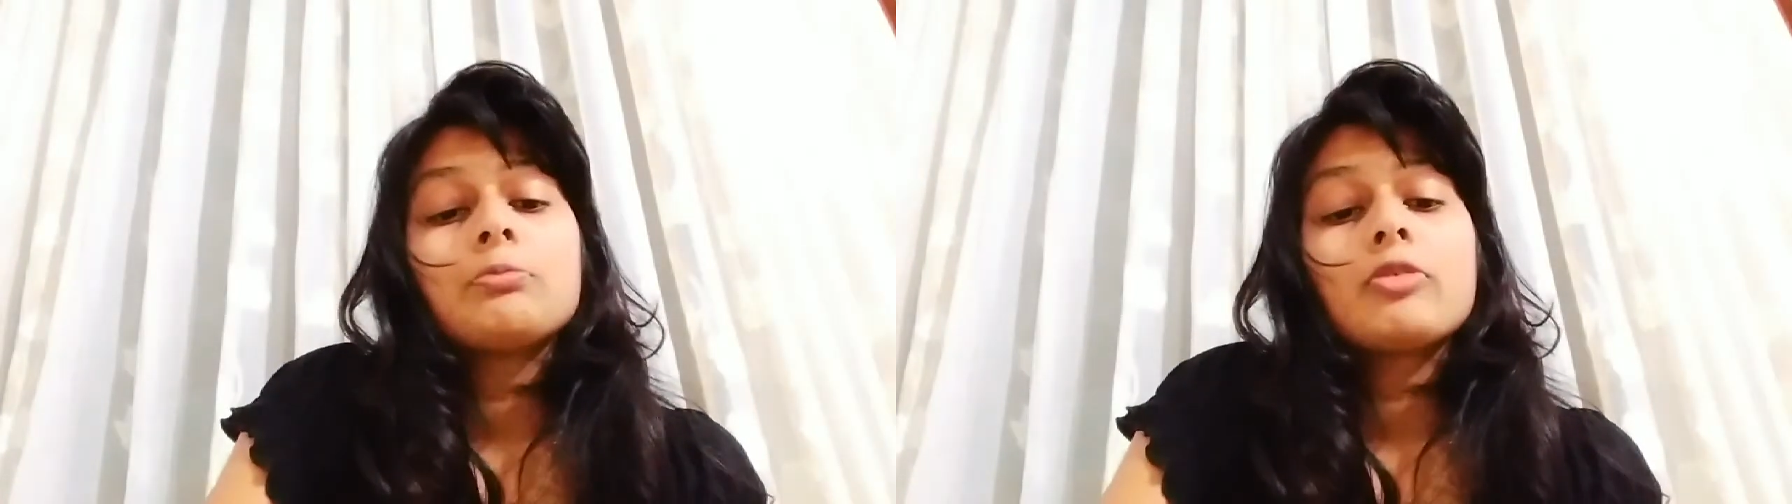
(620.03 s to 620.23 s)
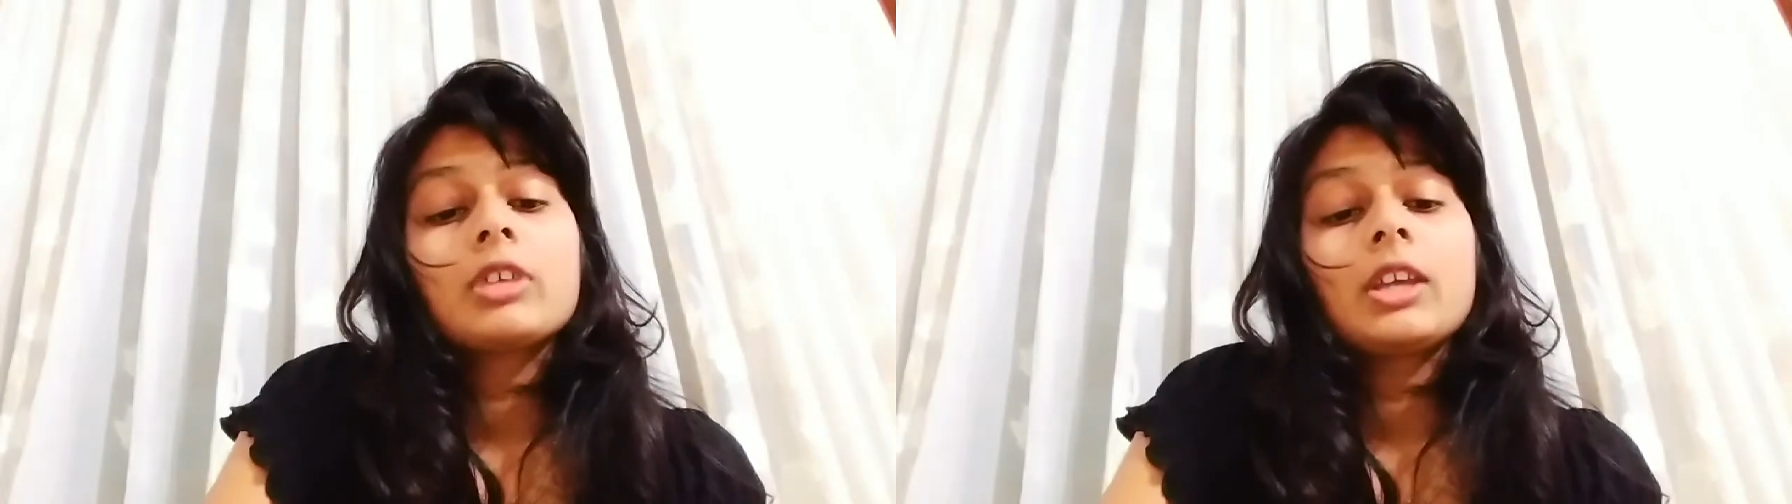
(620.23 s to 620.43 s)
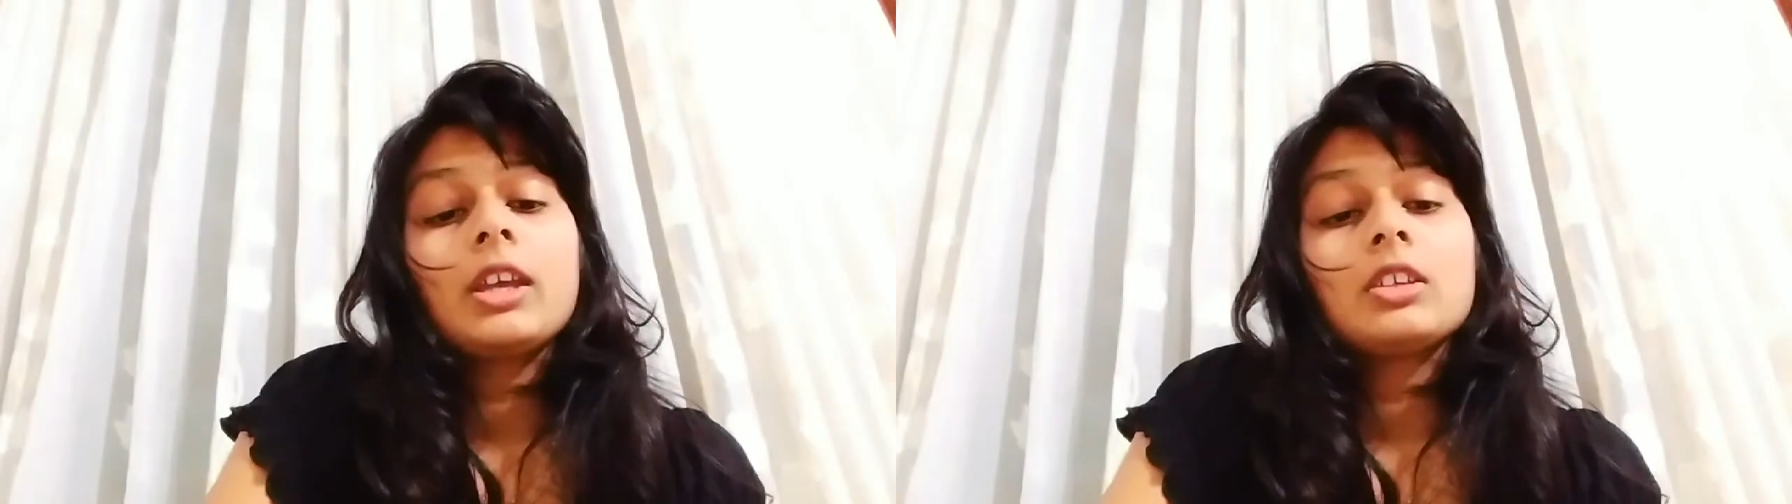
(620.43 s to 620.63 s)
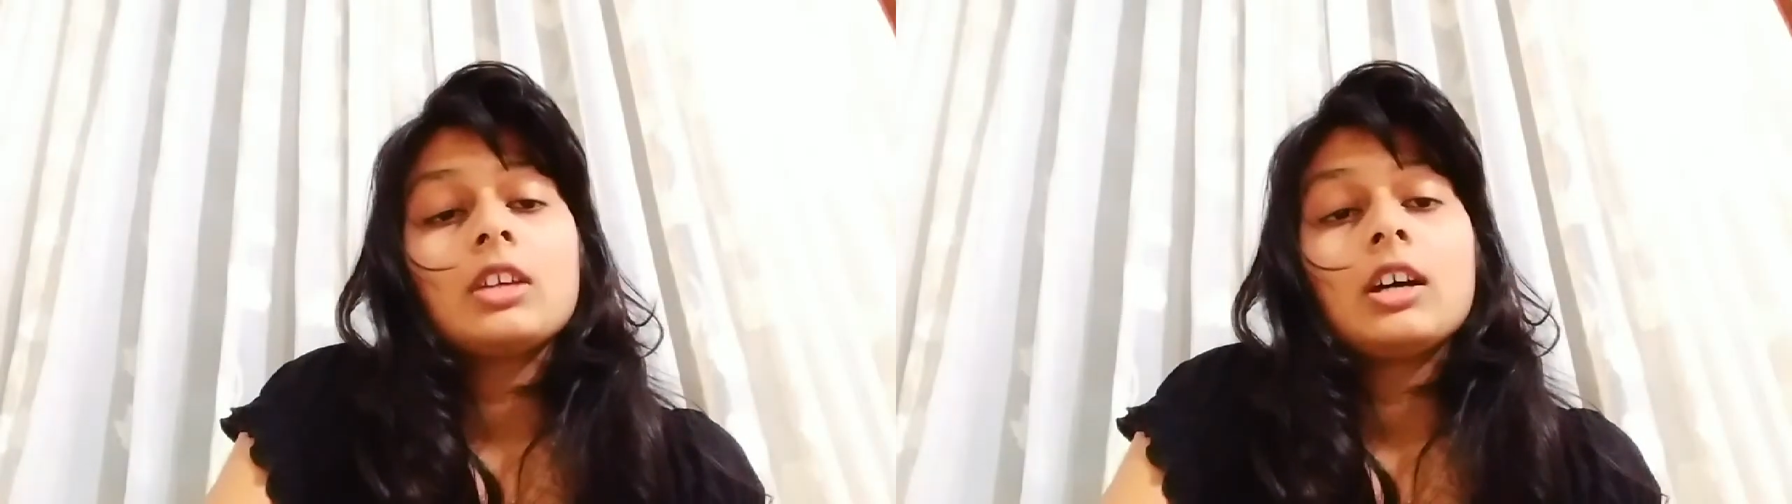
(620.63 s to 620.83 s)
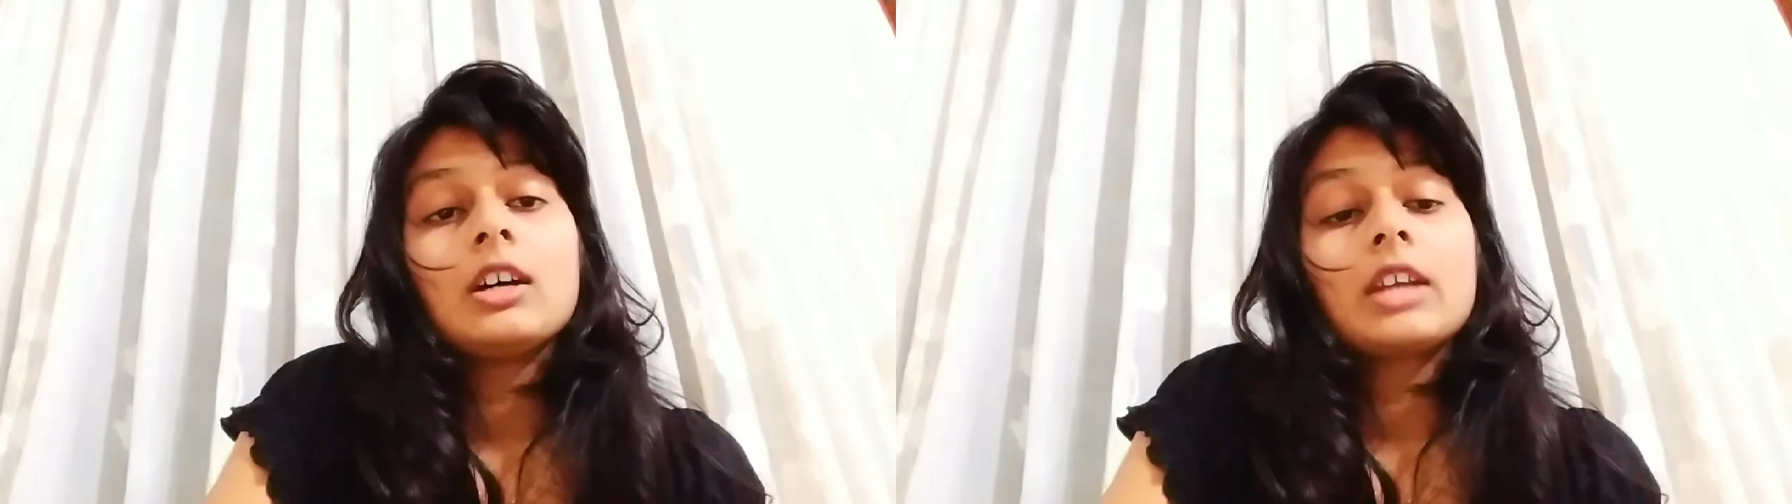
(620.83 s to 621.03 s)

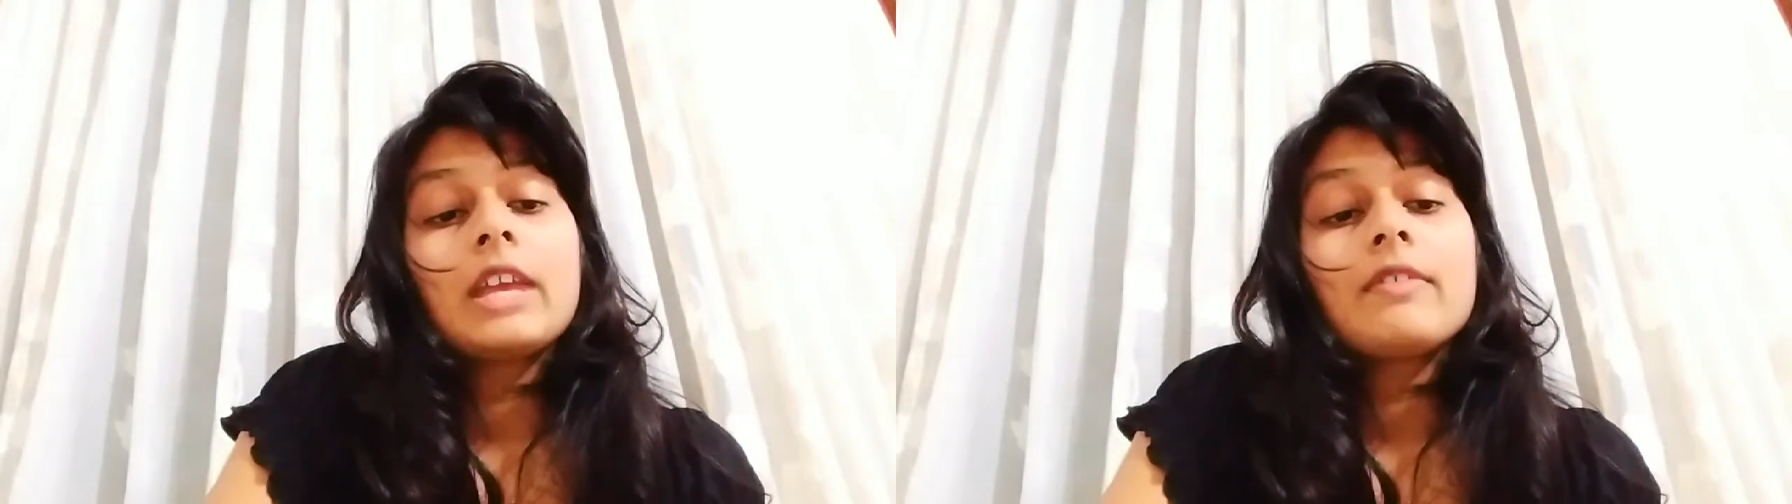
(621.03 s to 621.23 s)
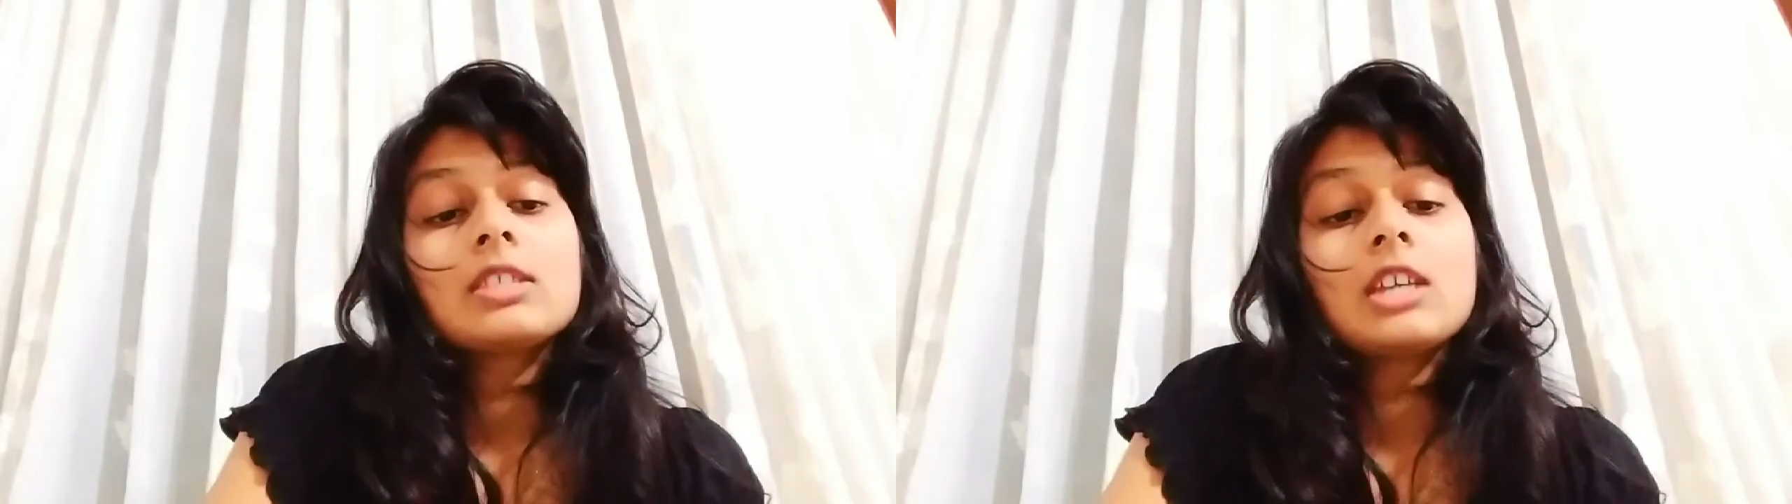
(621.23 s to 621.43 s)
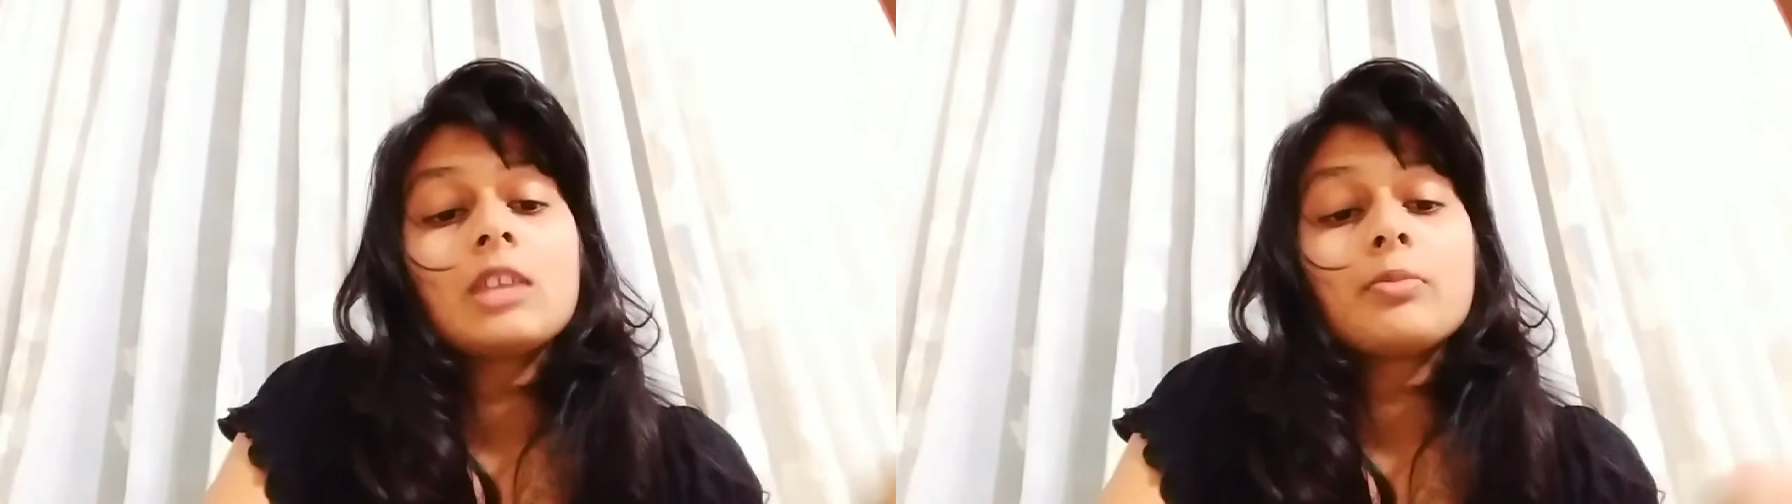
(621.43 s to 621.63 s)
grave and sudden